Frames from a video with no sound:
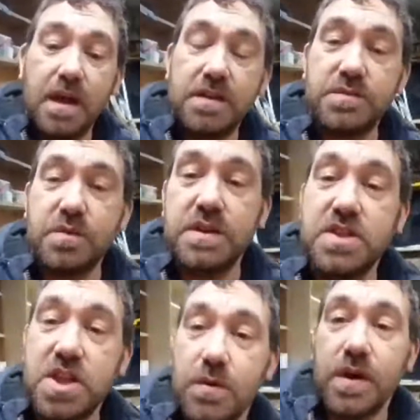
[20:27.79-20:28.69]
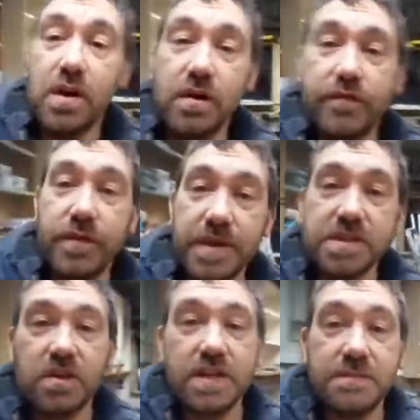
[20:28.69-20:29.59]
I just wanted to show it off. I'm
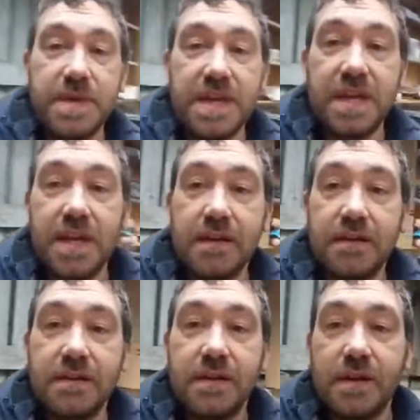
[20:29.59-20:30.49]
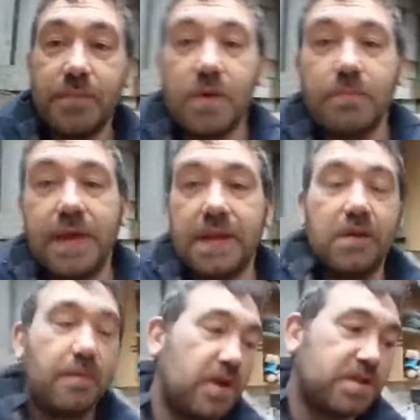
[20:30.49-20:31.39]
excited to be in it. I
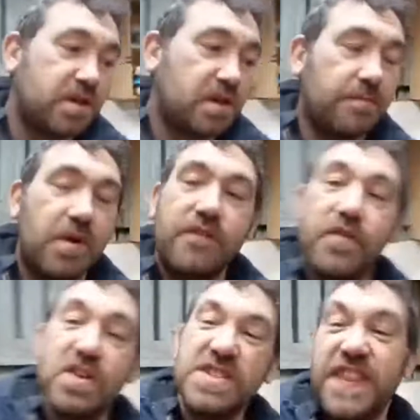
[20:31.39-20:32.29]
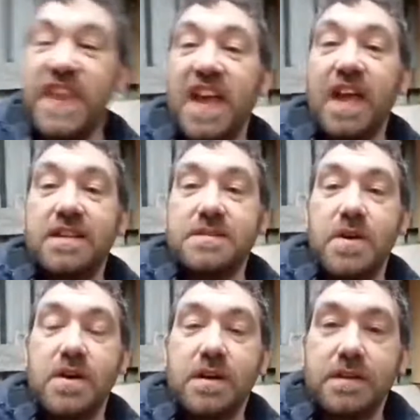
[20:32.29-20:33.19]
might turn my first thing
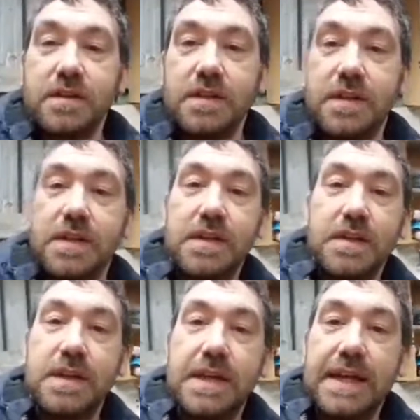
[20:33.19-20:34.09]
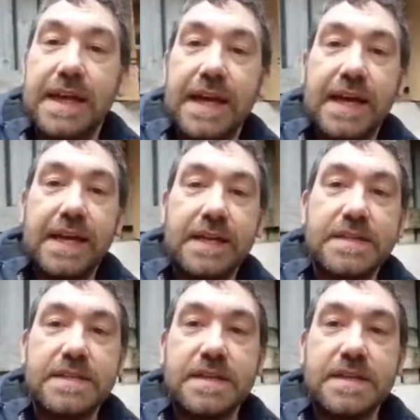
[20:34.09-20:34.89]
tomorrow and